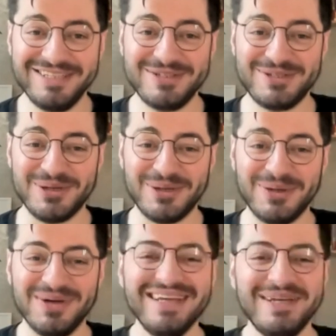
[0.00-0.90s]
So
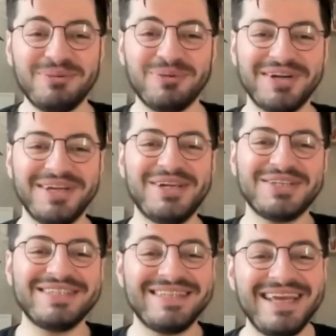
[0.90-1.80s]
we're here
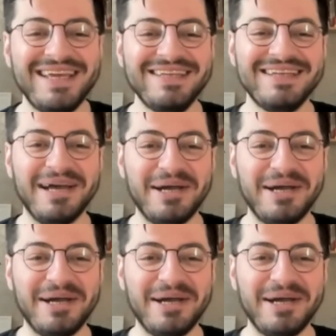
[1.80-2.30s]
today